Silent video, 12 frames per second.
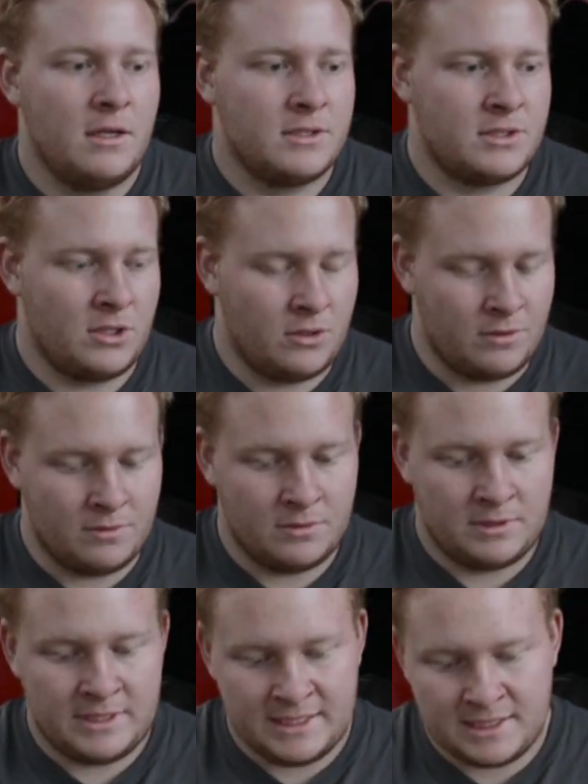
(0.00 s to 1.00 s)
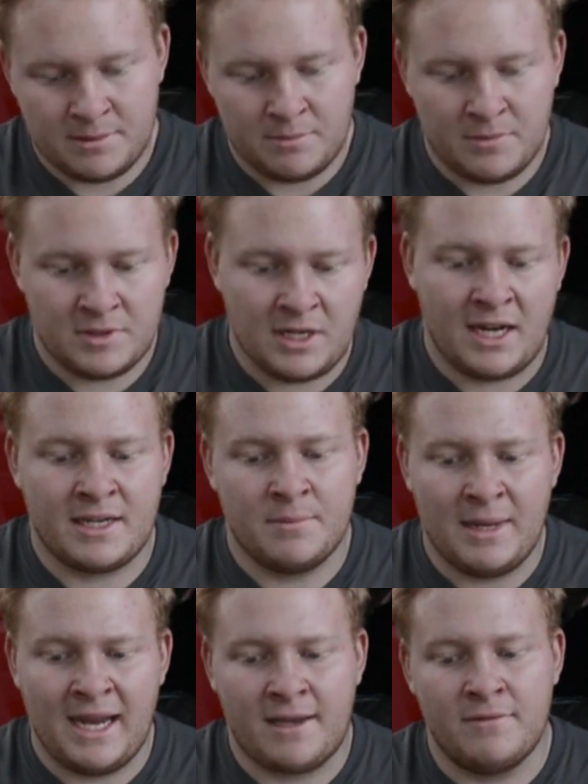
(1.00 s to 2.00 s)
So did some
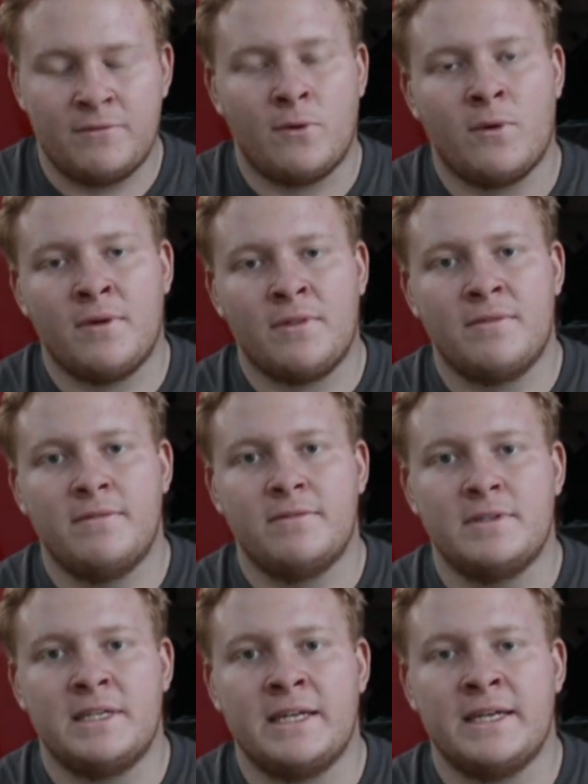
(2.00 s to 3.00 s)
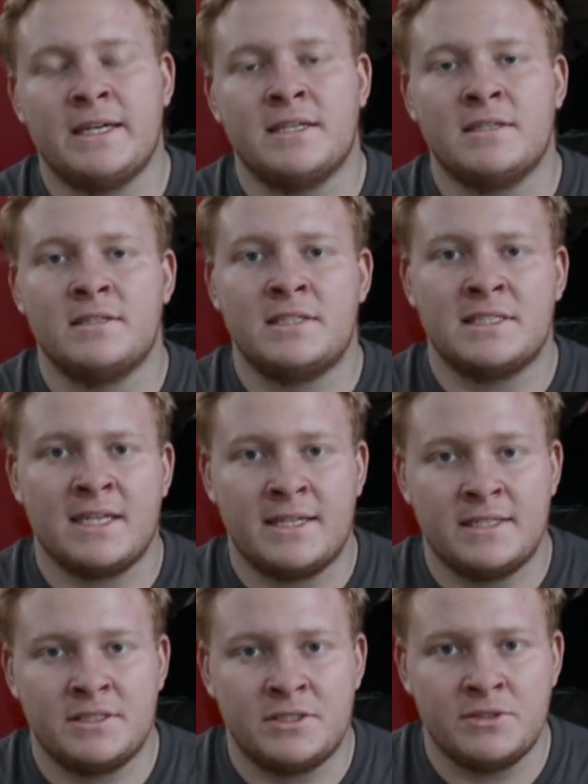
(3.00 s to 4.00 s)
talking back and forth and
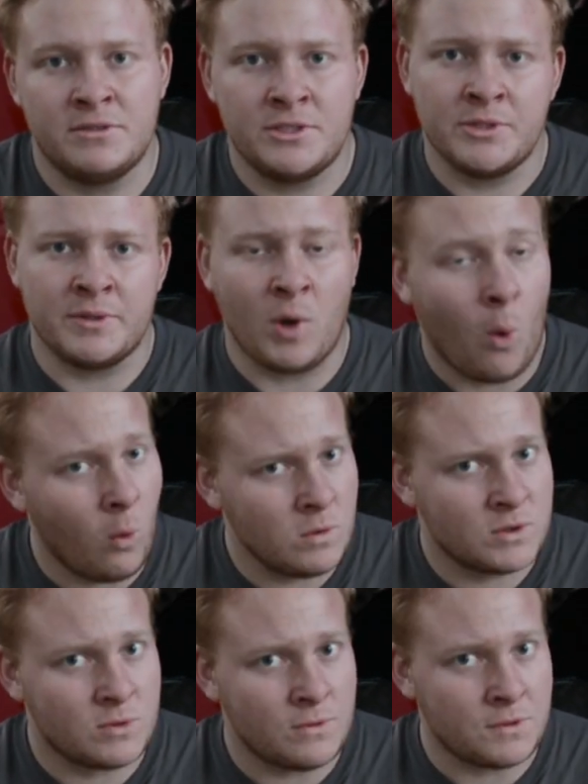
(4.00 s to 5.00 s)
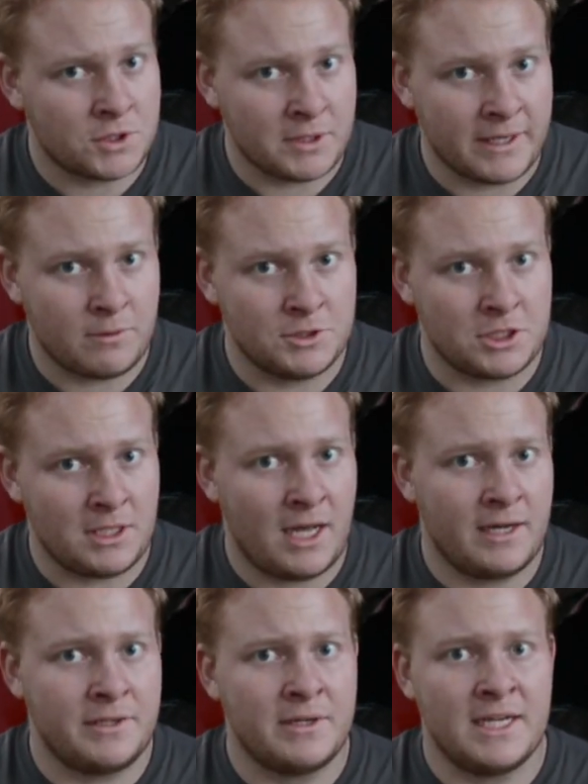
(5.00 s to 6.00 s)
decided to do an old school trick, which a
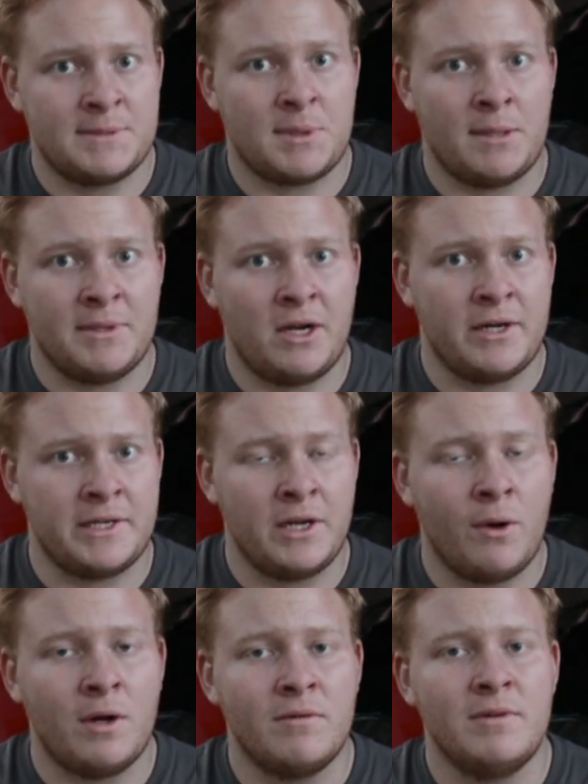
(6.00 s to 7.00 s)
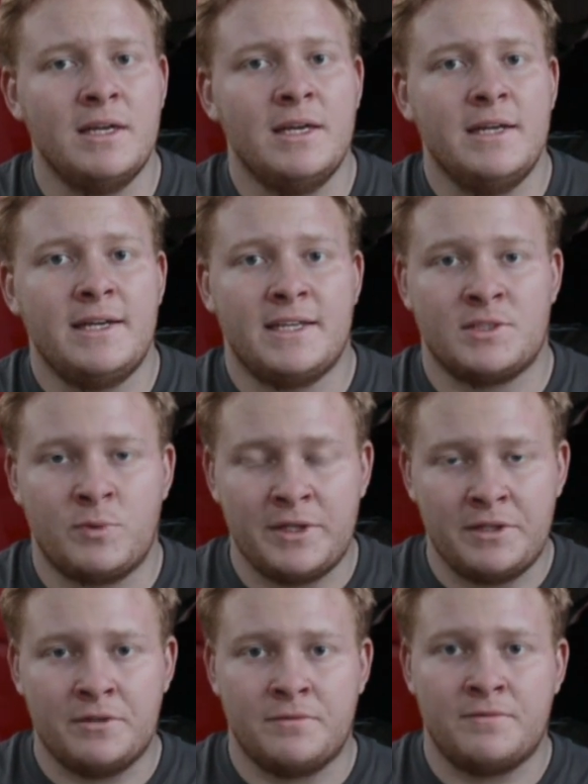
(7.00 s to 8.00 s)
lot of you guys probably already know of, is
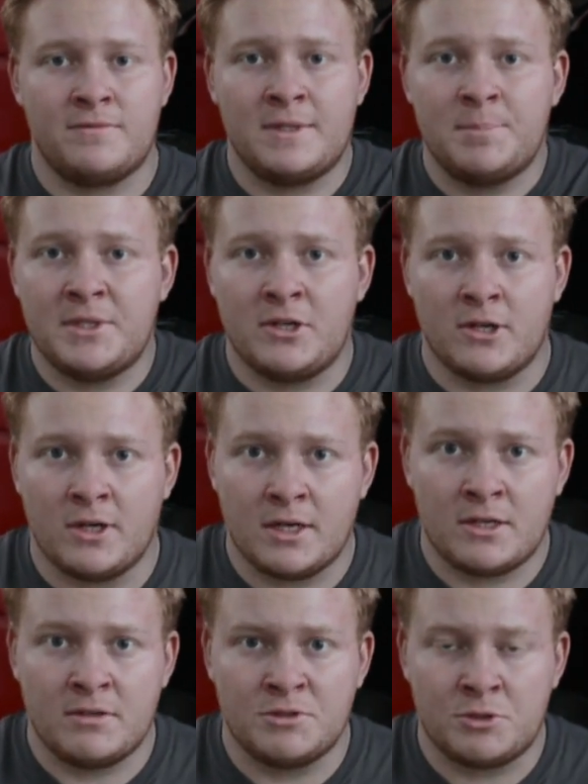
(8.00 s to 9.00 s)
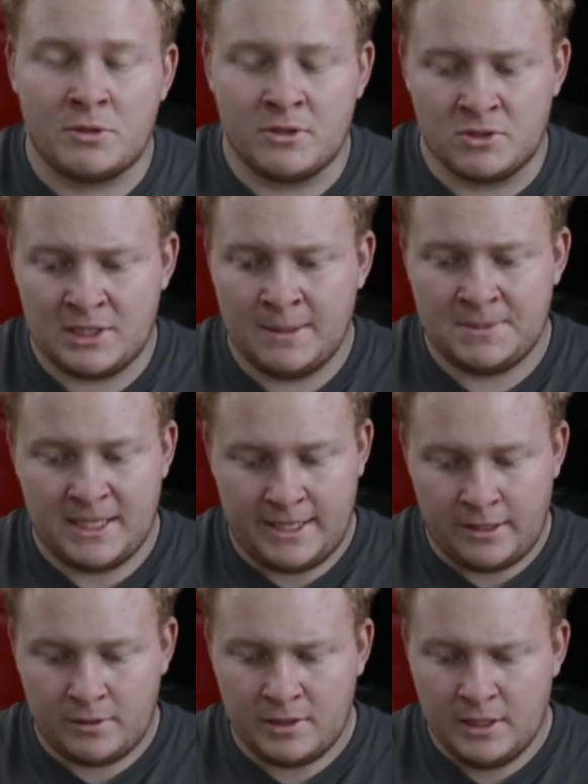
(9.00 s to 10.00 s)
when you flip your control arms
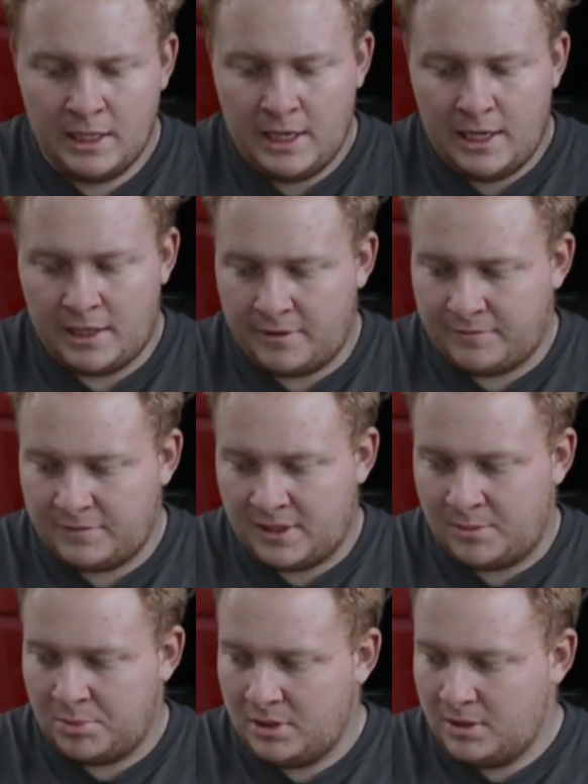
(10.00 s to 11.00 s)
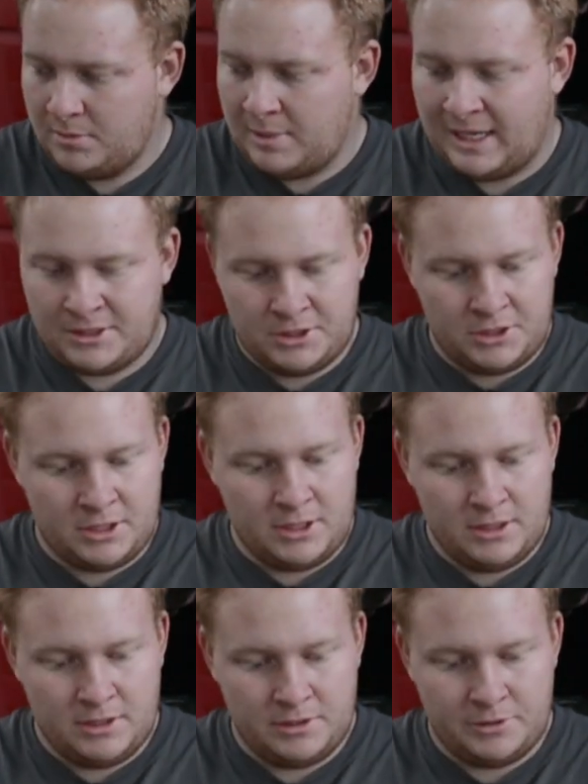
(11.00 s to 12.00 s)
upside down and then flip passenger